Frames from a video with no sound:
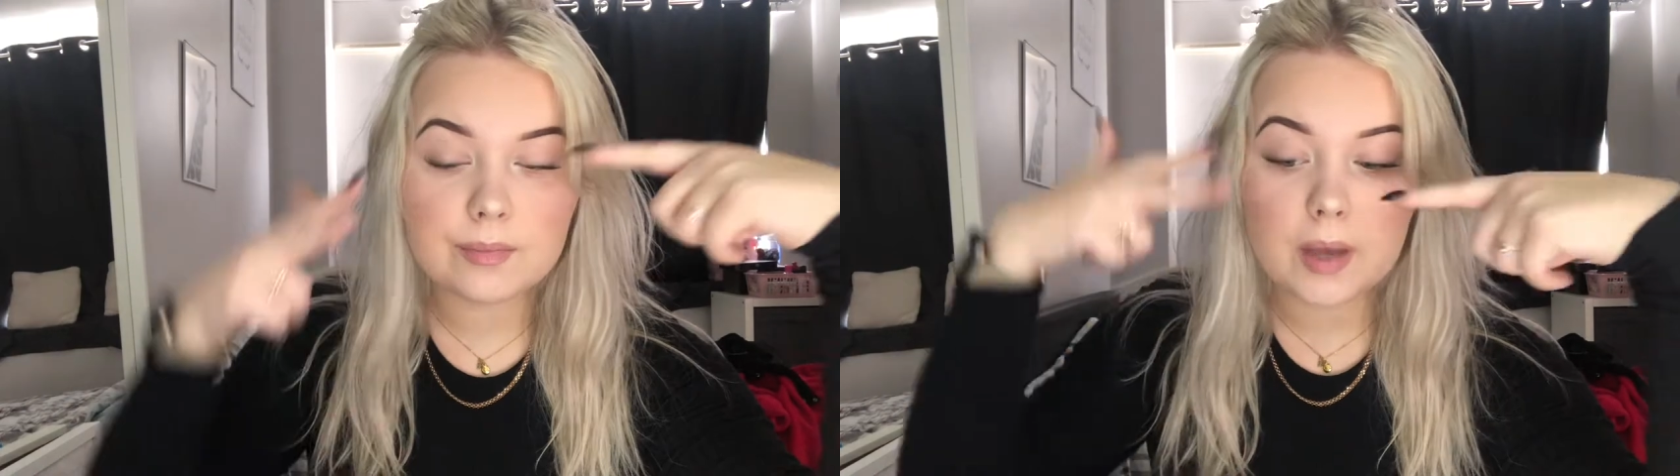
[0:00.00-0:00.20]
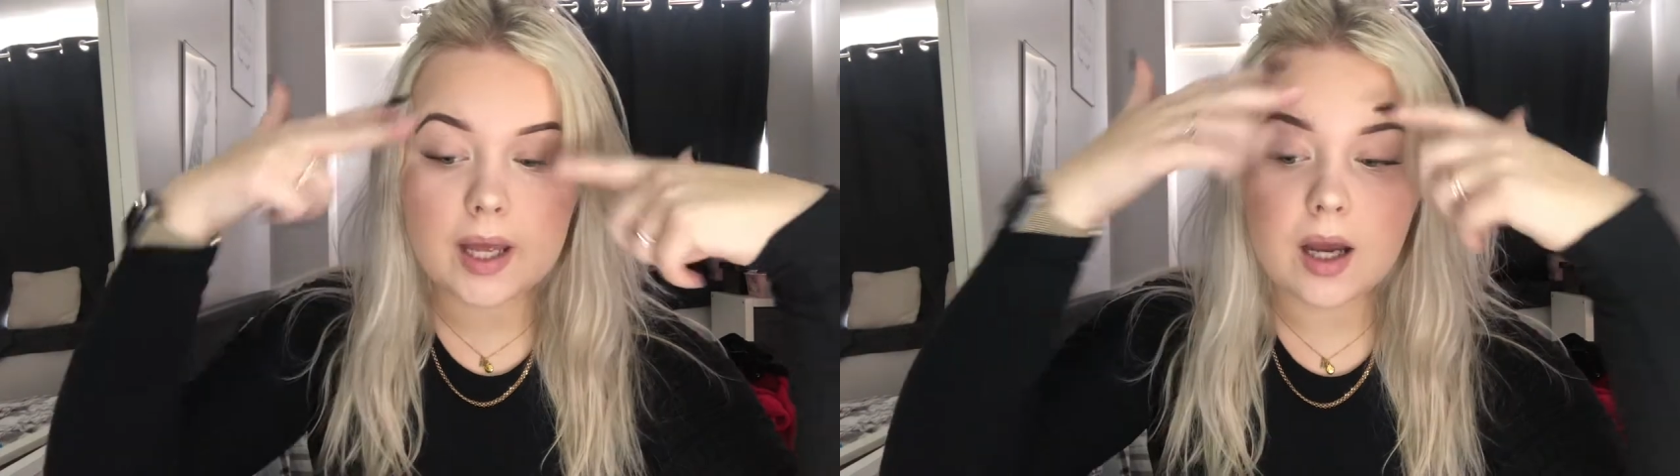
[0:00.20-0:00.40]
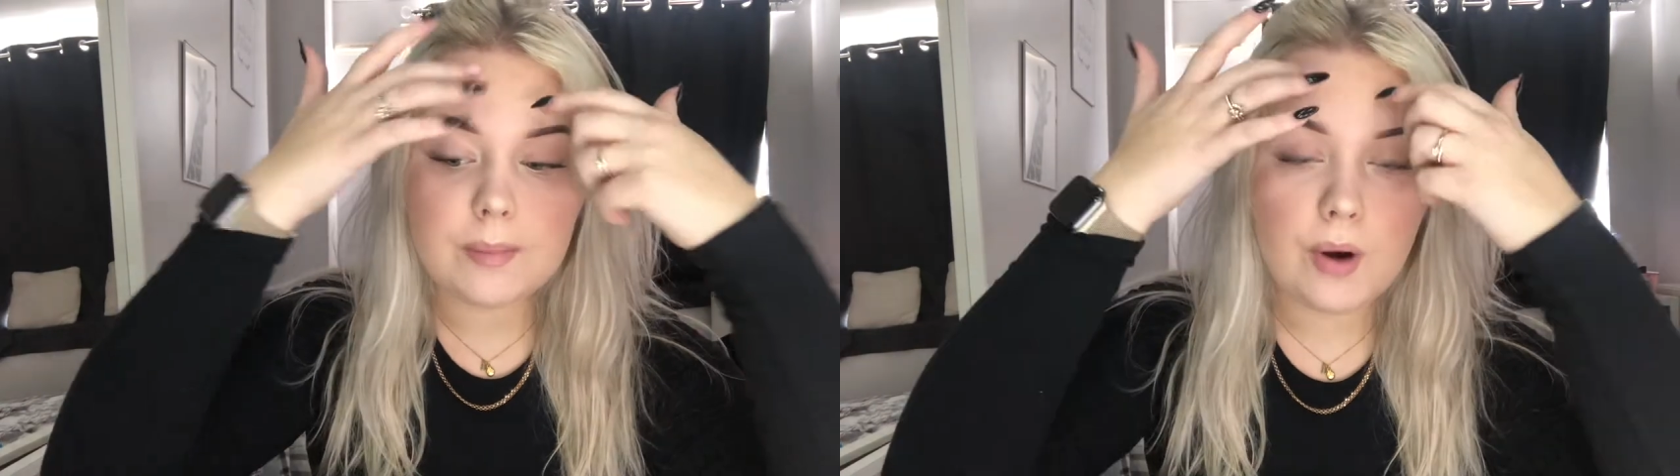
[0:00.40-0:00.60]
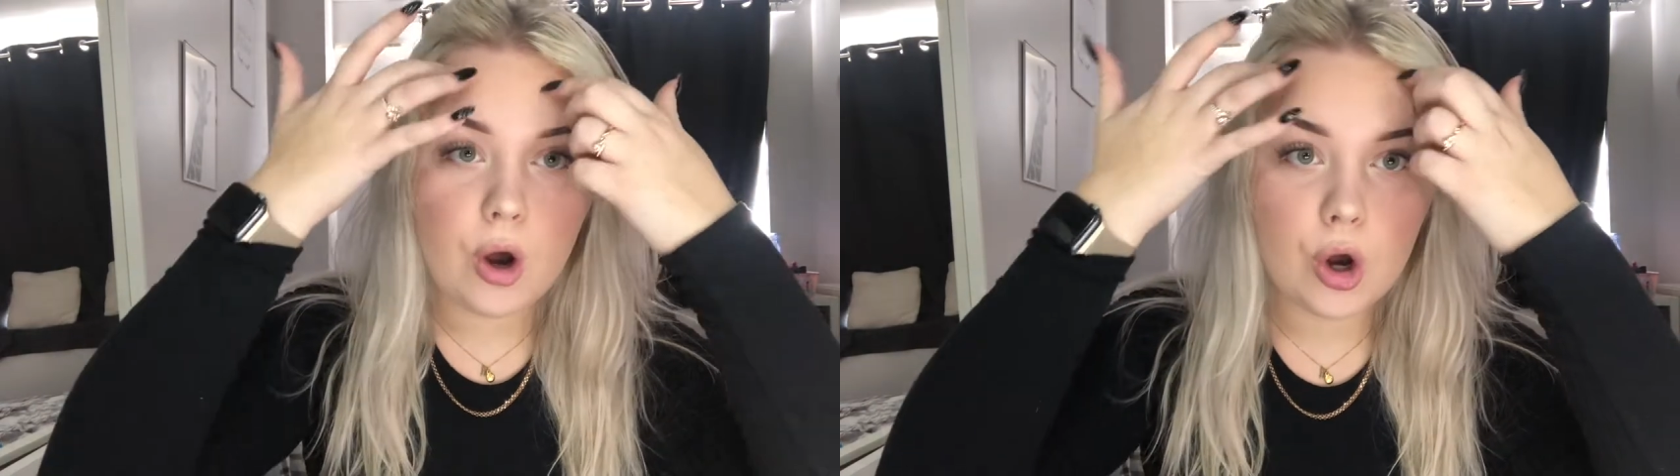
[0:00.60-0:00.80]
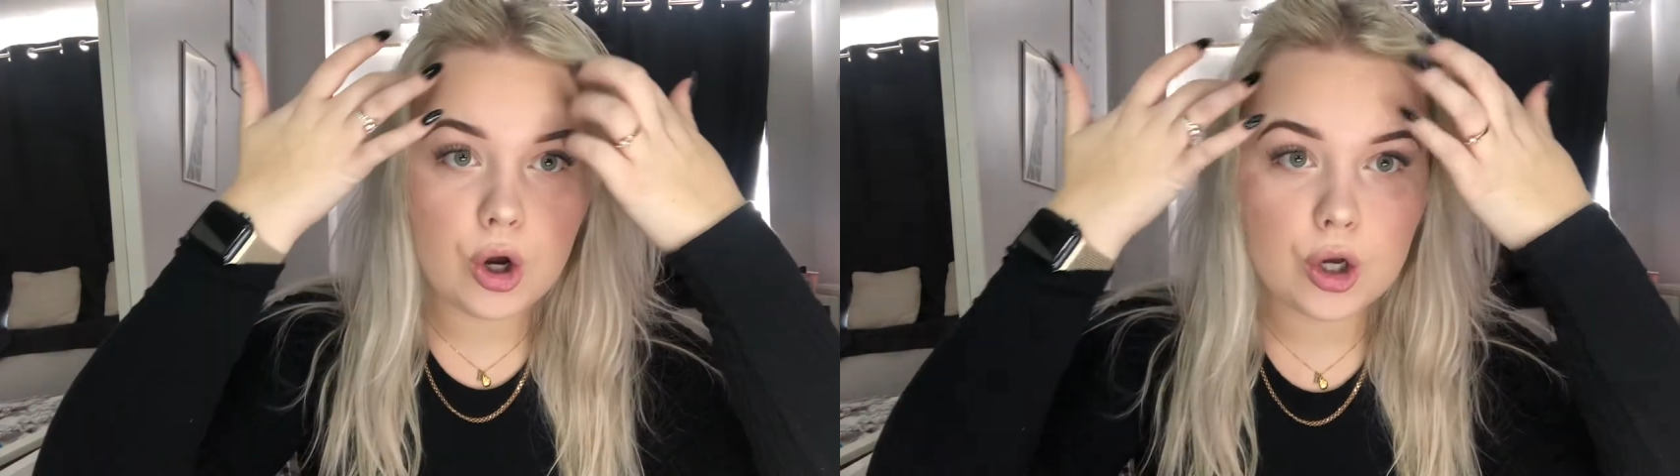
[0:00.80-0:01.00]
makeup
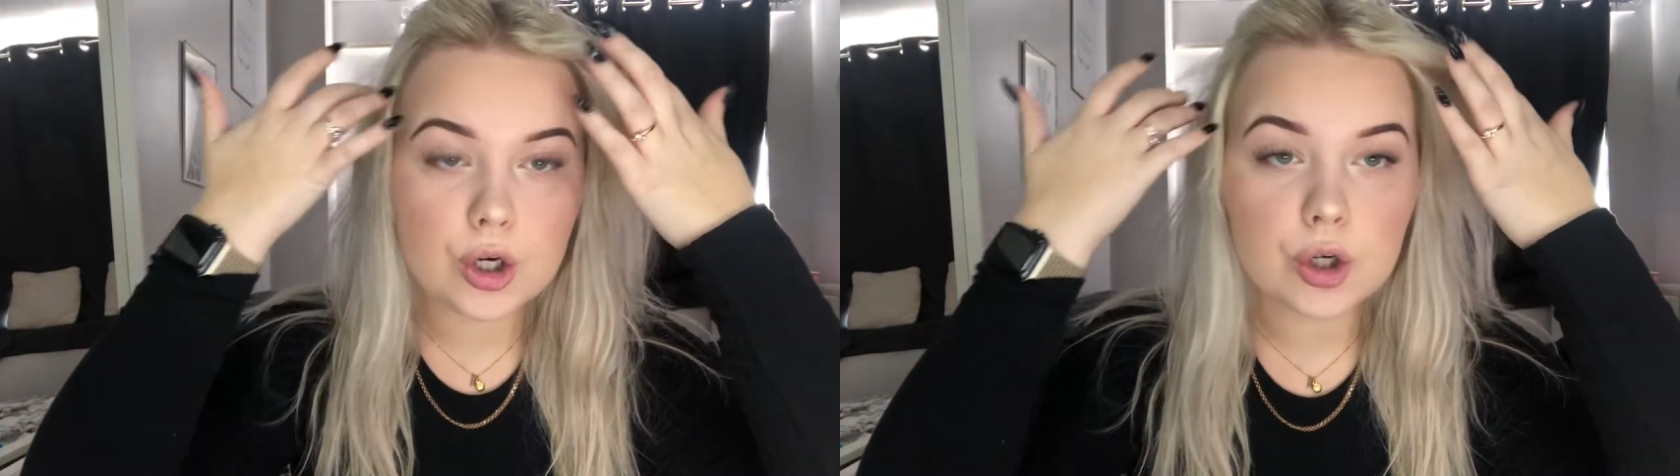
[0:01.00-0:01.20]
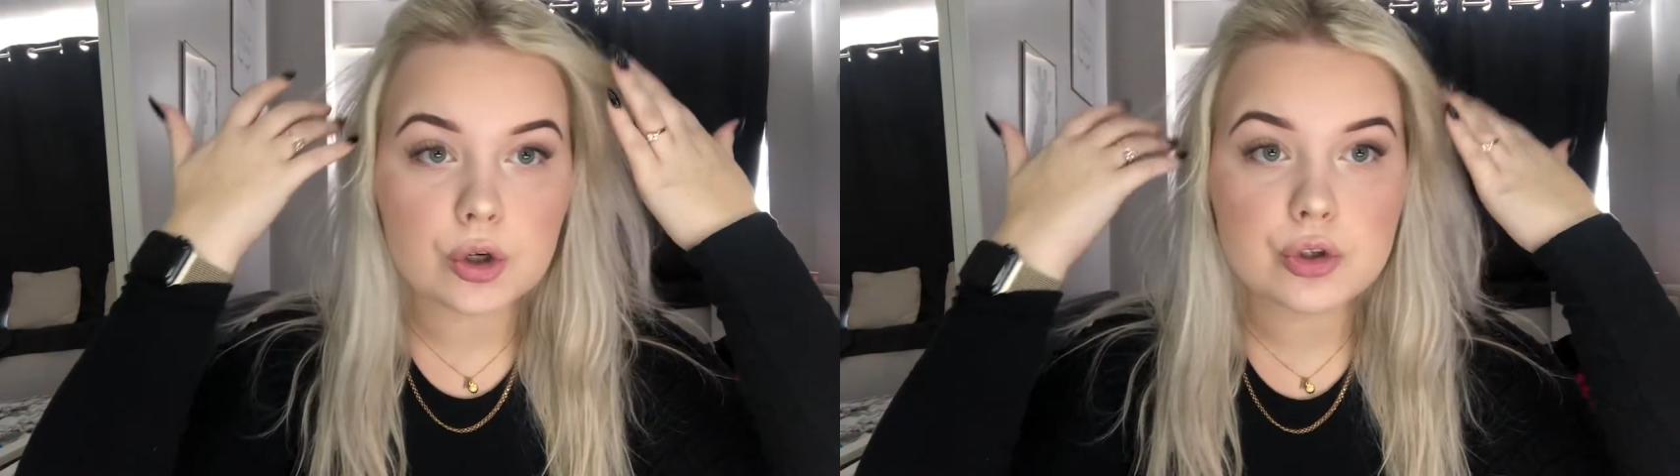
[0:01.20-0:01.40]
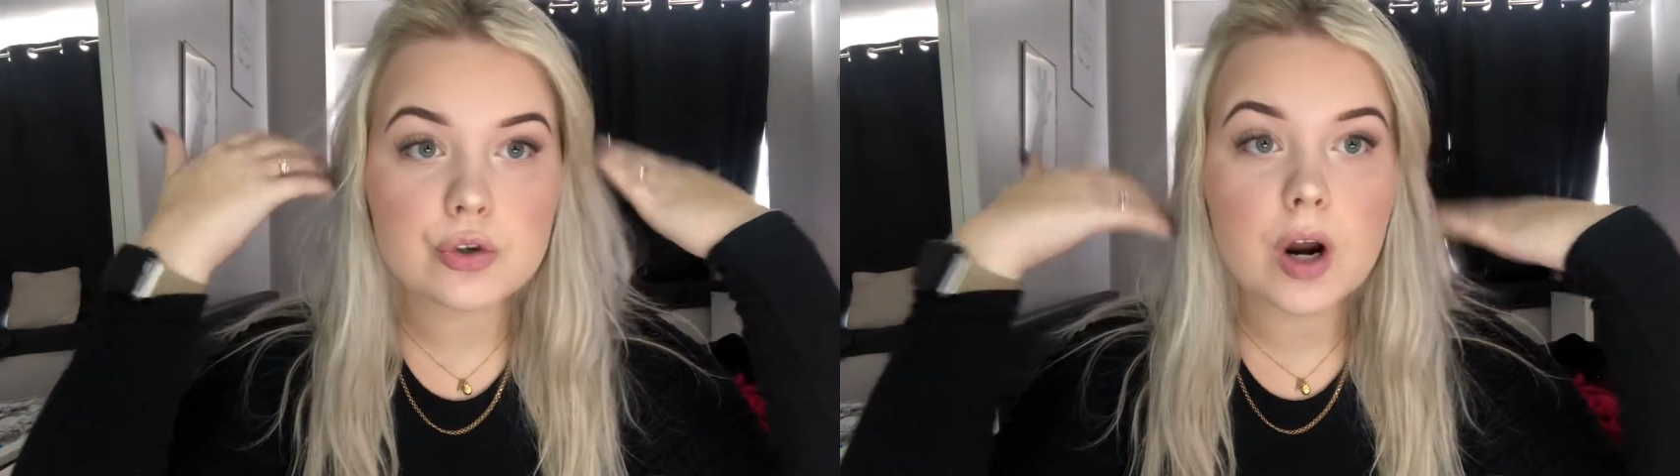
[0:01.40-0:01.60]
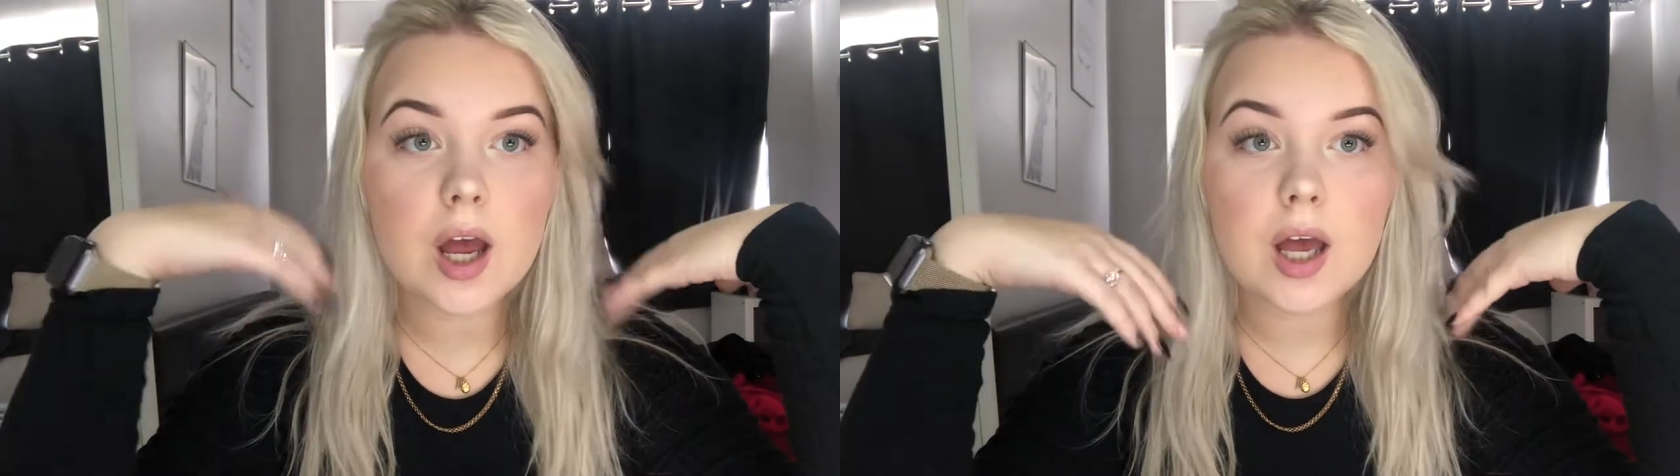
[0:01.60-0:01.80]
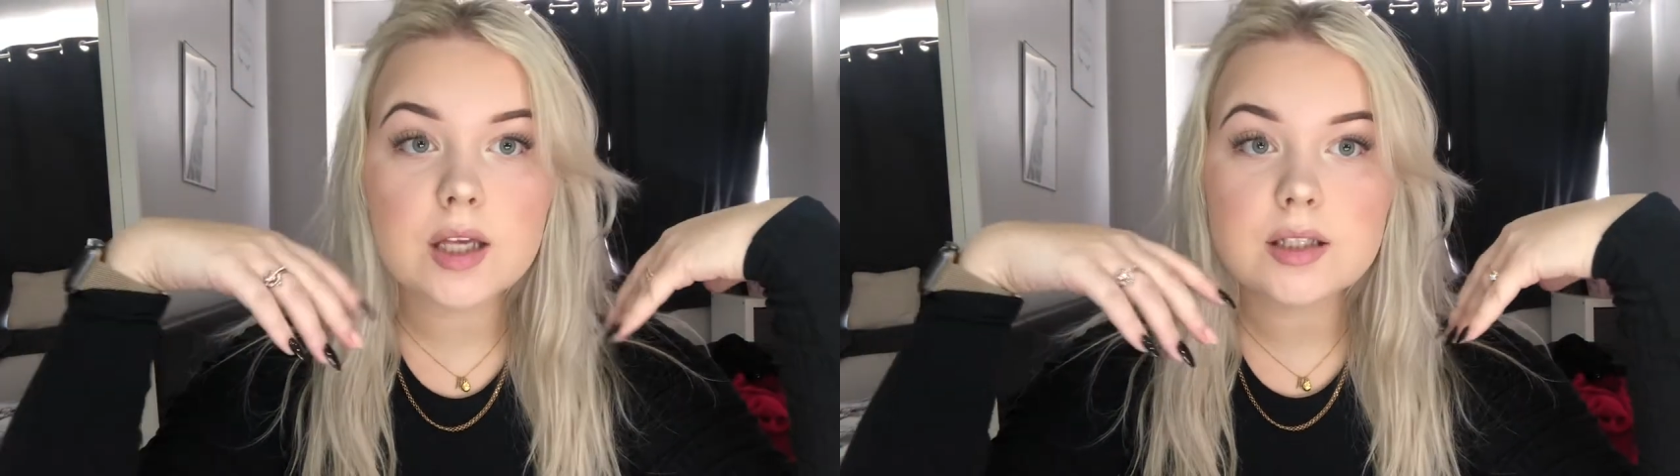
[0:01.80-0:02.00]
on, I got
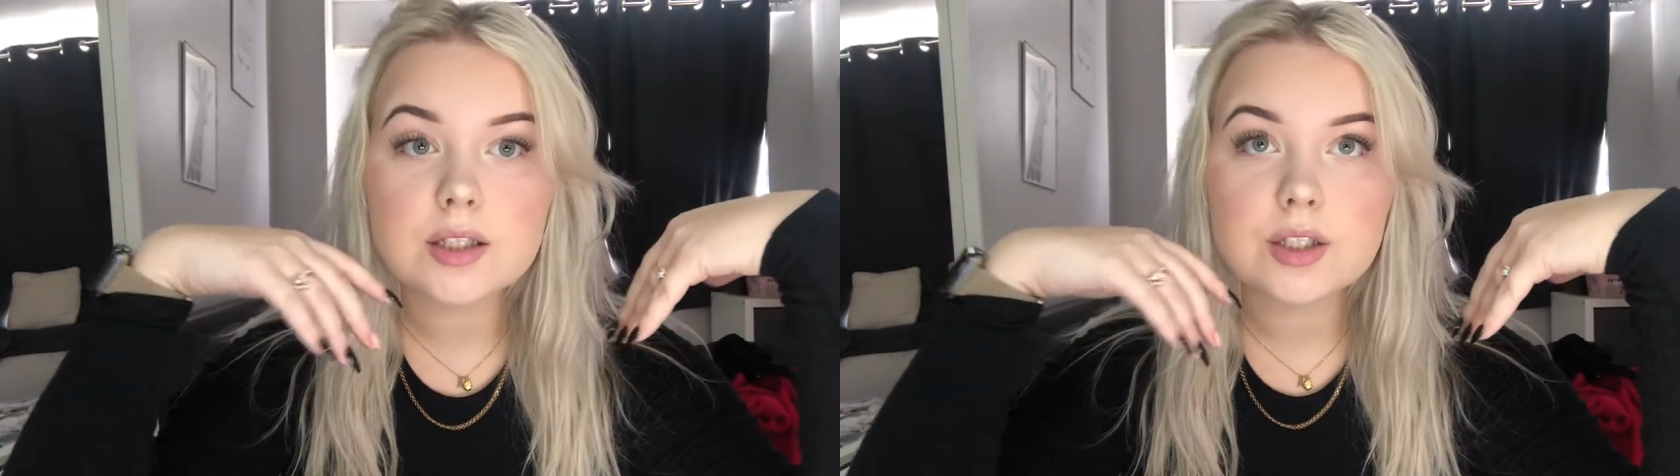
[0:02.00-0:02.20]
dressed.